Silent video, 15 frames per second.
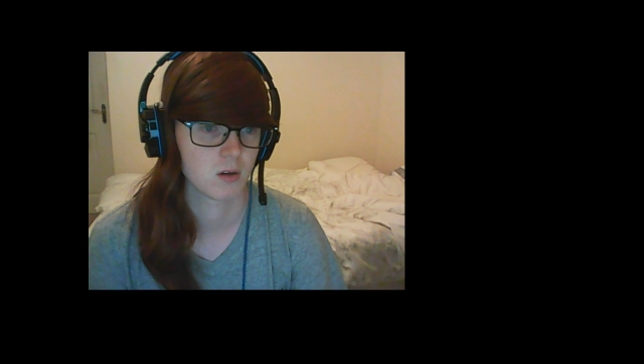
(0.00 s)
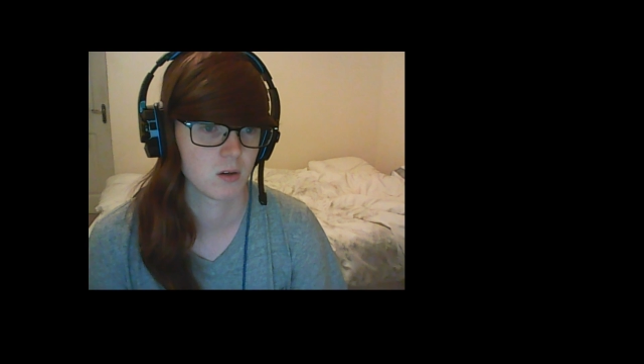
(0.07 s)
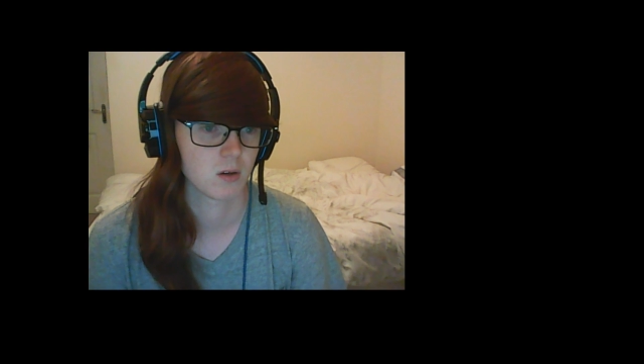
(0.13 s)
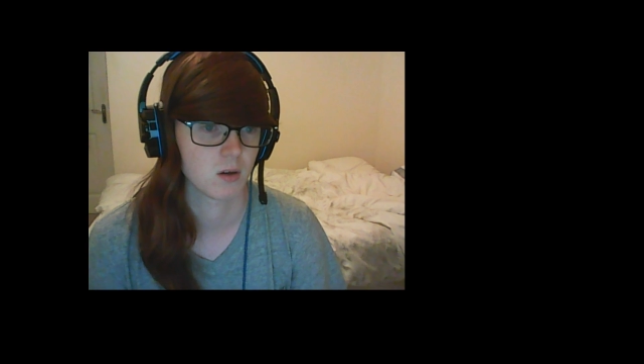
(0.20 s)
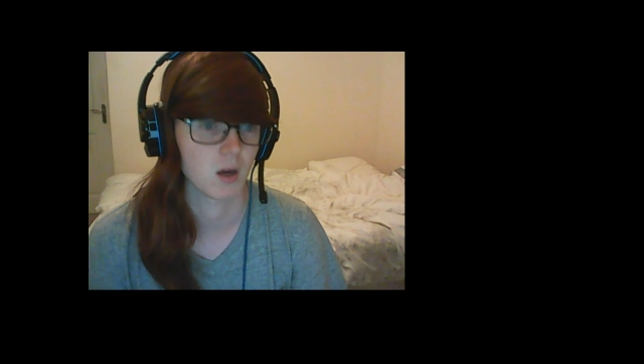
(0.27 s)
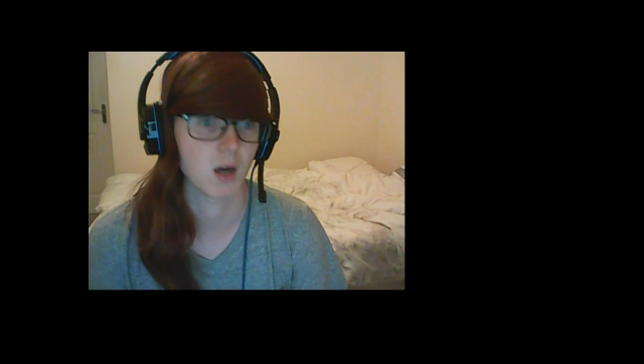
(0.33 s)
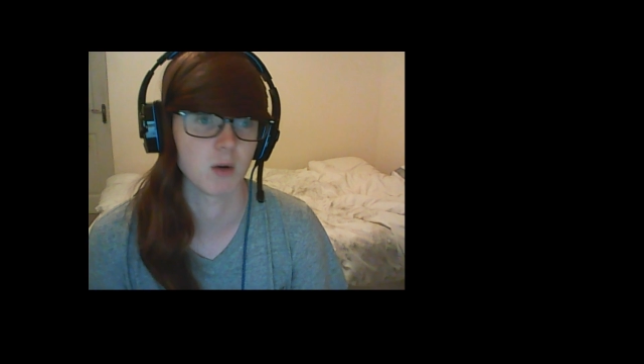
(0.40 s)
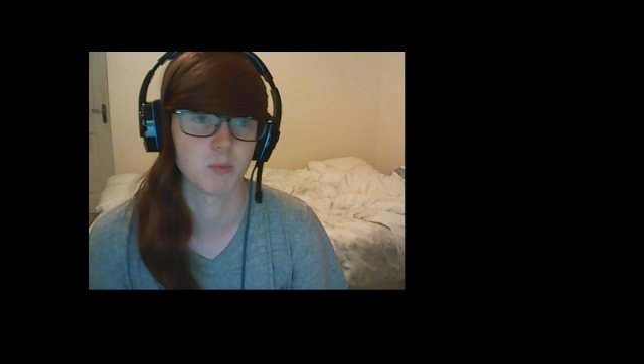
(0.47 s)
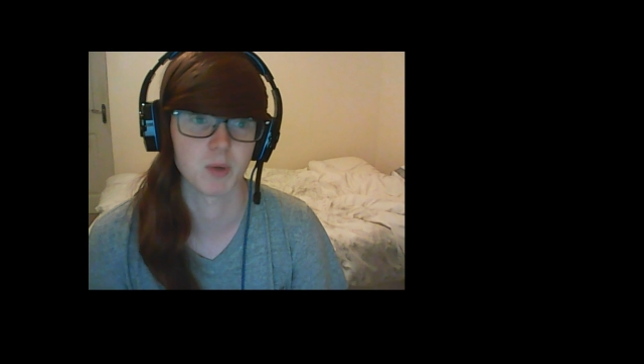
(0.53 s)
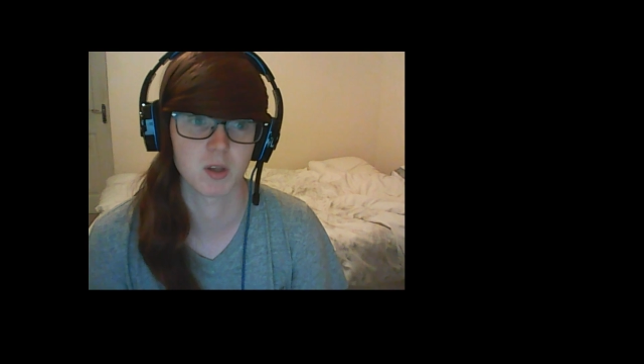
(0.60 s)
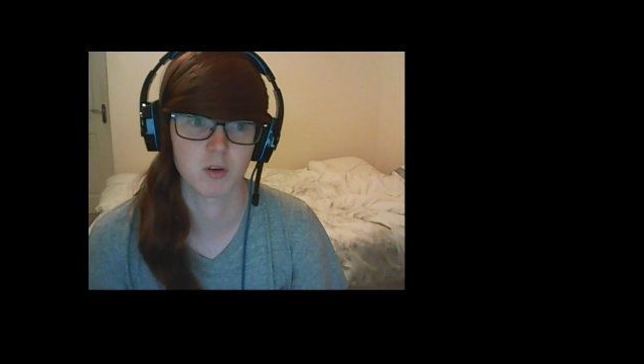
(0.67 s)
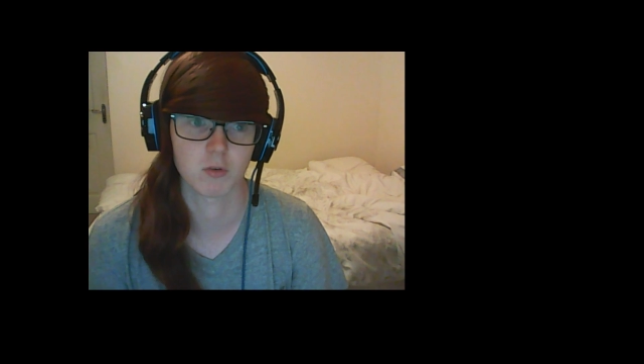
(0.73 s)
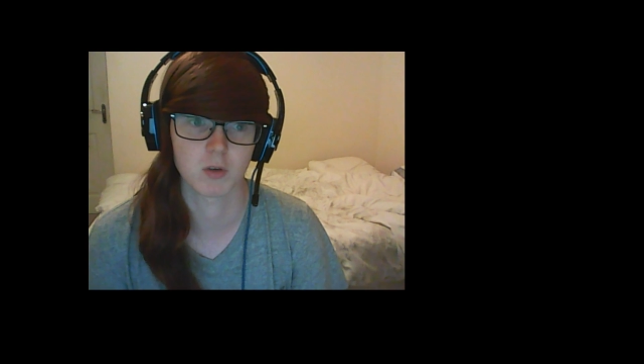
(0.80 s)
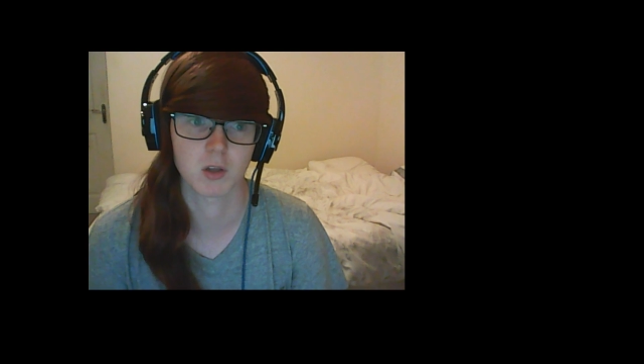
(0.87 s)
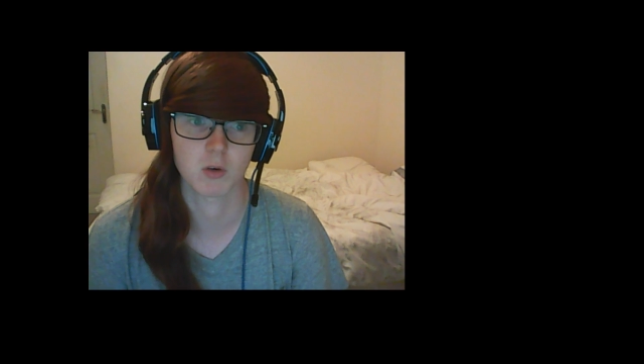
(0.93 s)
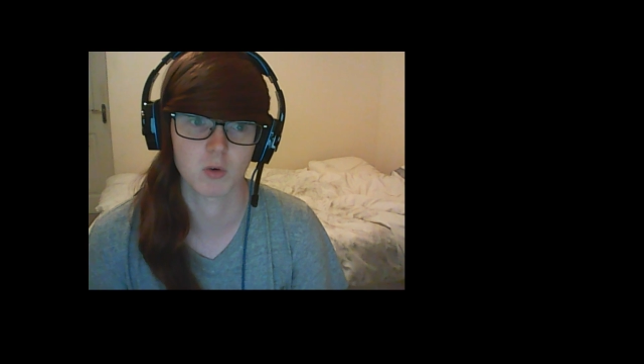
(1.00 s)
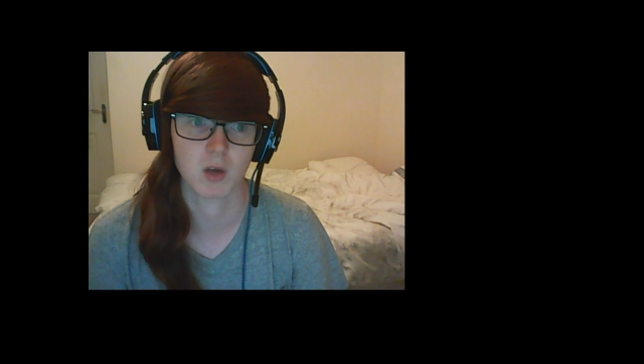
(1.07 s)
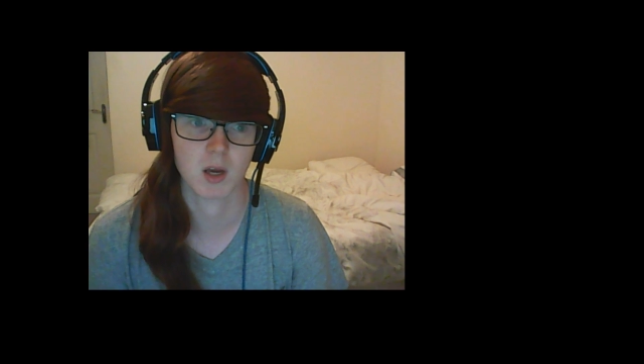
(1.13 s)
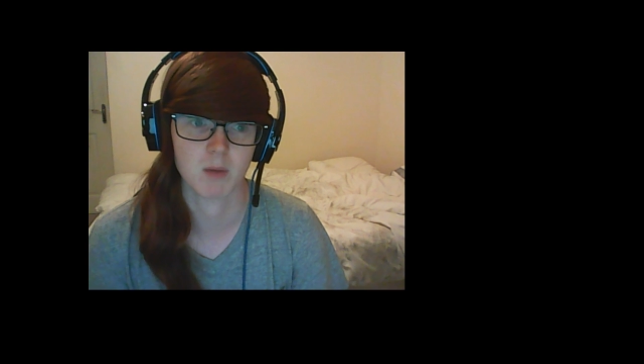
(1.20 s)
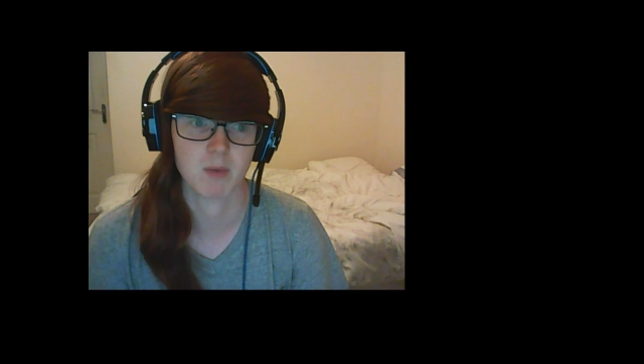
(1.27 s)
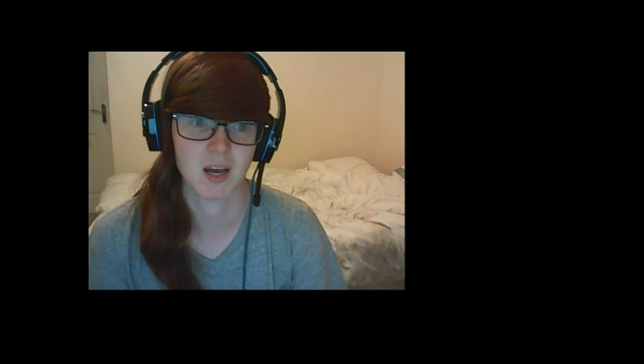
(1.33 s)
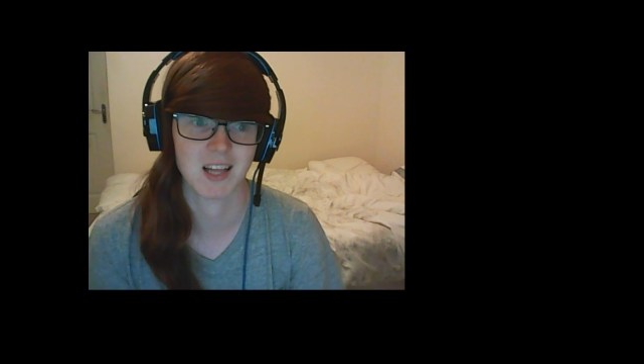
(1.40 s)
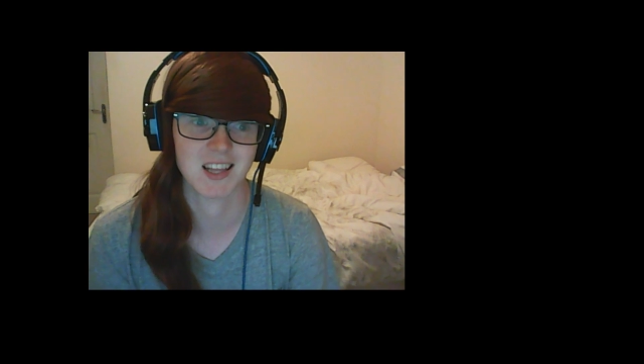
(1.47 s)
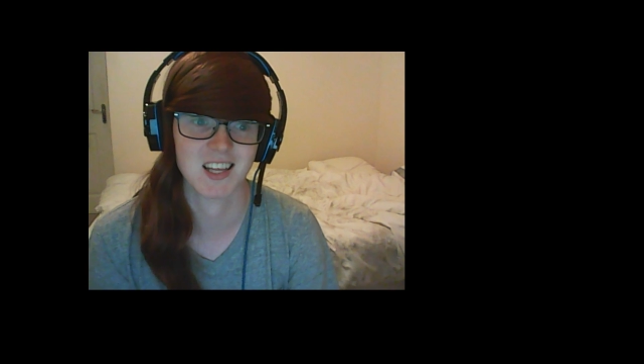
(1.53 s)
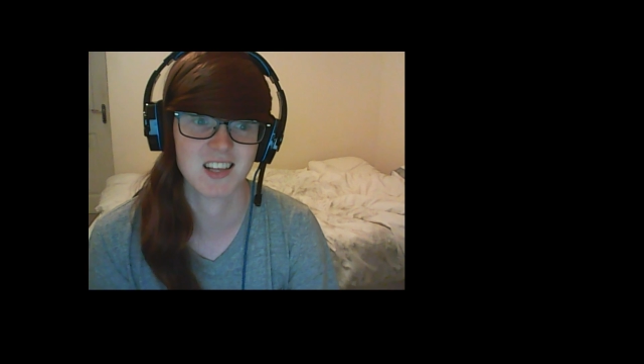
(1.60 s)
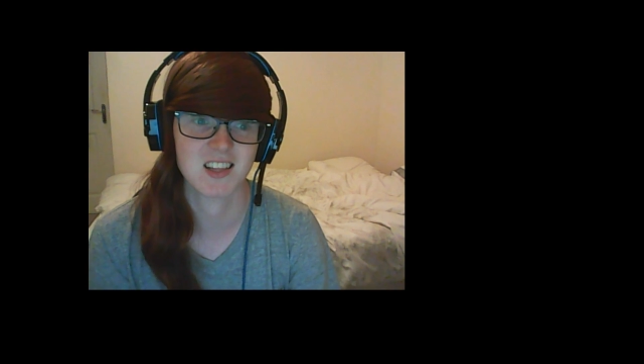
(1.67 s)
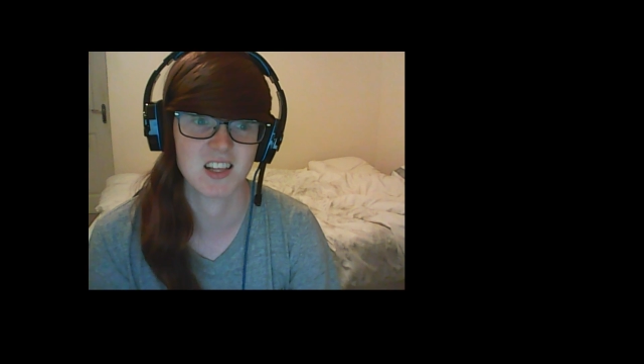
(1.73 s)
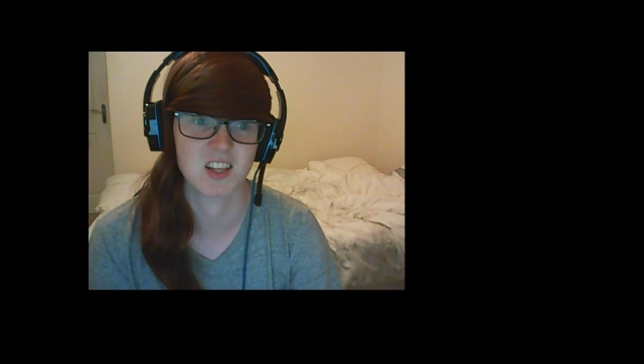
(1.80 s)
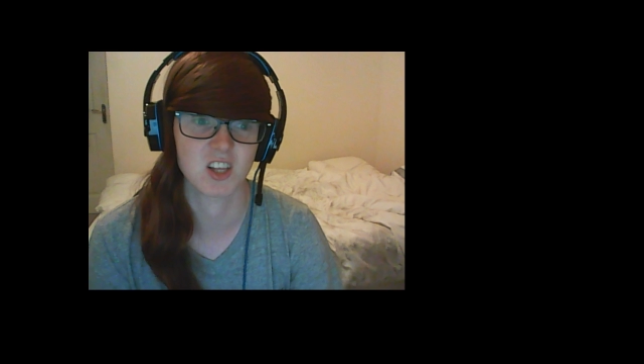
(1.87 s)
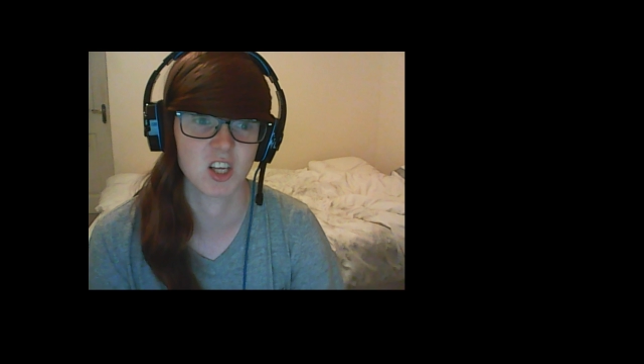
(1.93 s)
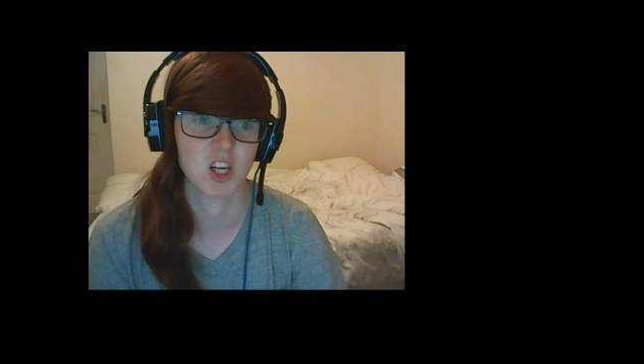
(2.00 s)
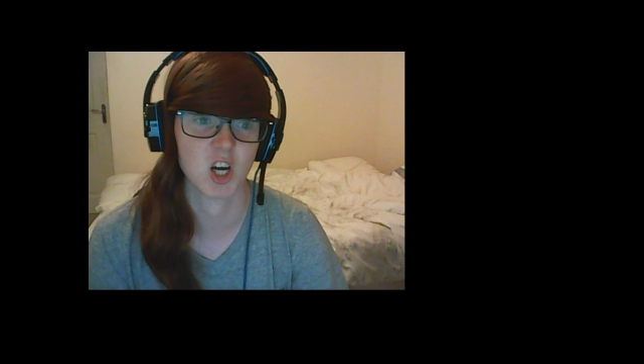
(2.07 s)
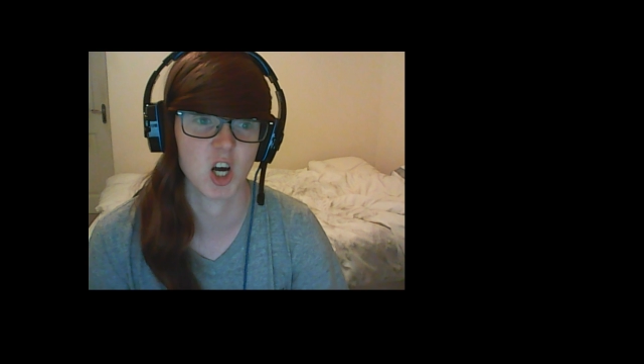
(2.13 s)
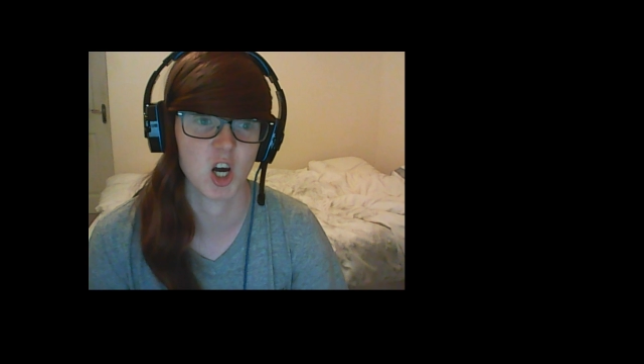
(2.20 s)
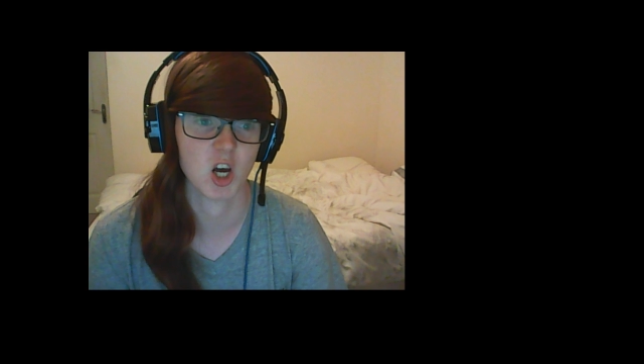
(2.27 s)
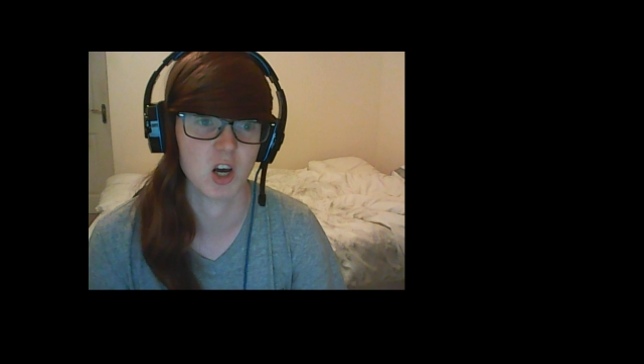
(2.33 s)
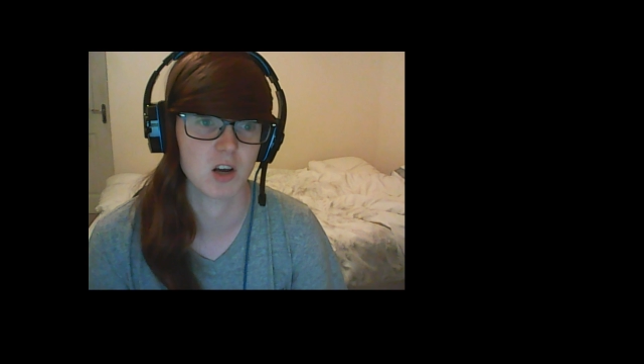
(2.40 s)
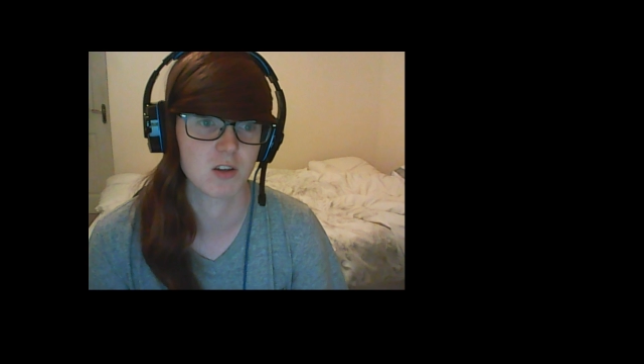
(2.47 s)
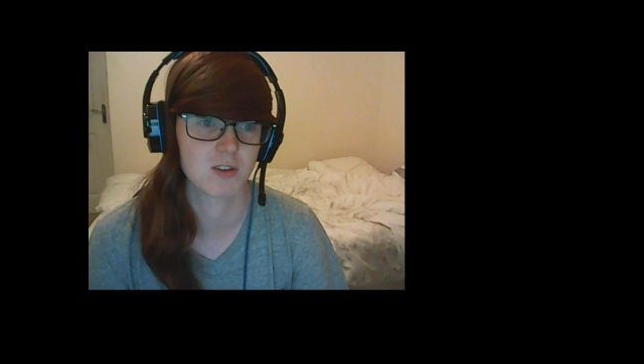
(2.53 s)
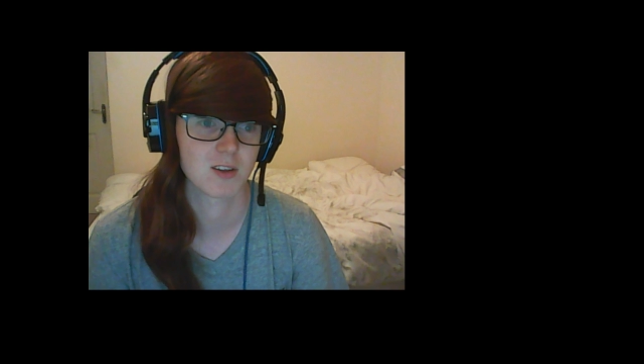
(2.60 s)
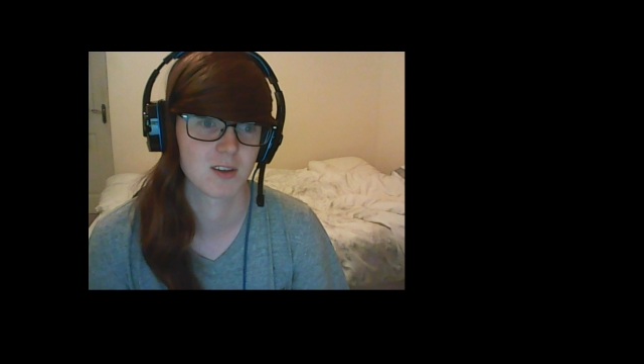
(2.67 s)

I will be doing a new game, and this is gonna hurt.